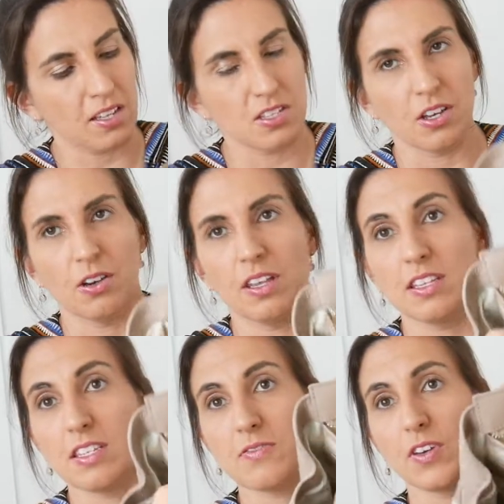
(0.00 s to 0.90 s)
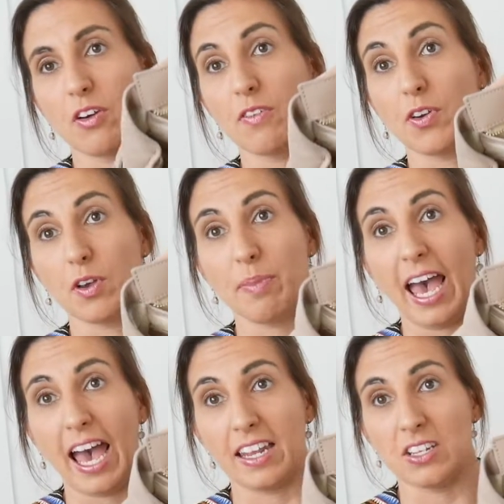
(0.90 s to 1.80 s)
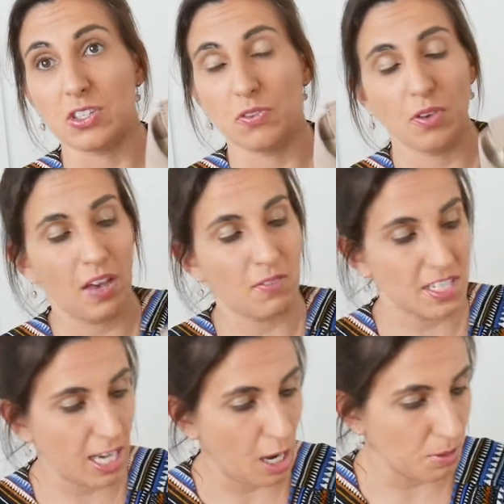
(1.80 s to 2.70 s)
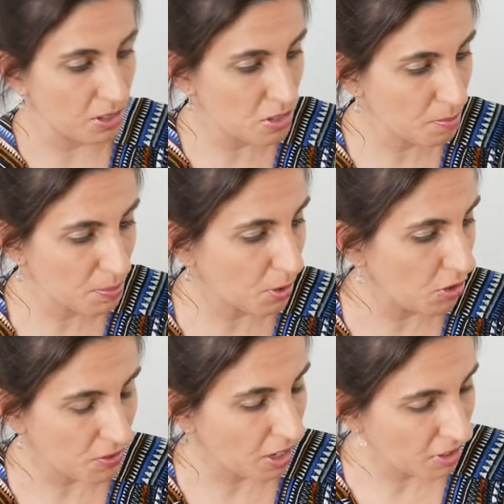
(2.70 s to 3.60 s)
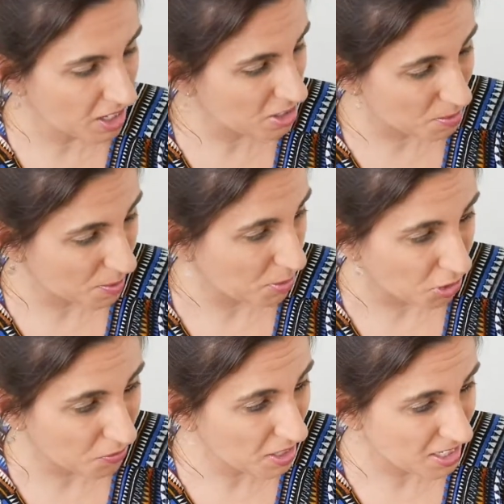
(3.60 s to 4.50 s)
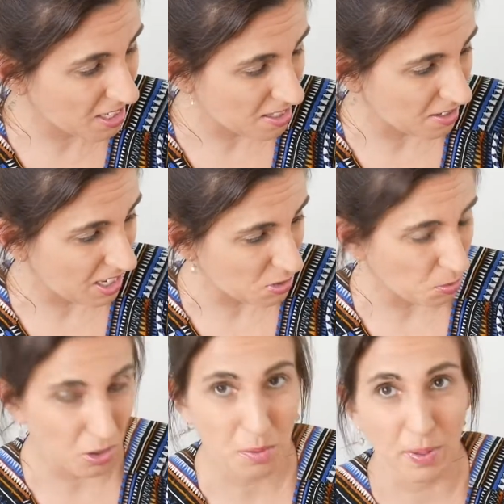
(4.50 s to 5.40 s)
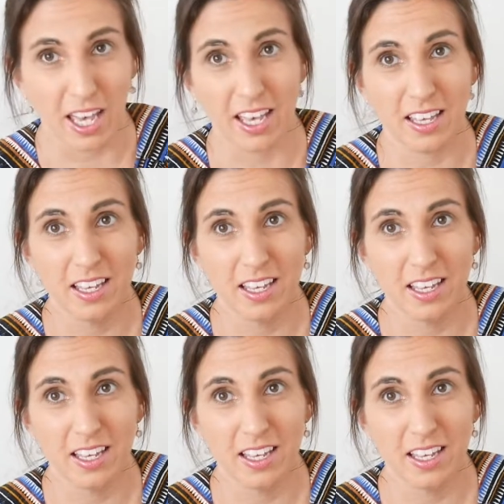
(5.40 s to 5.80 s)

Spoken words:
So, and this is very padded. So if you have a tablet, this would be perfect. I reckon this would be perfect as a work bag.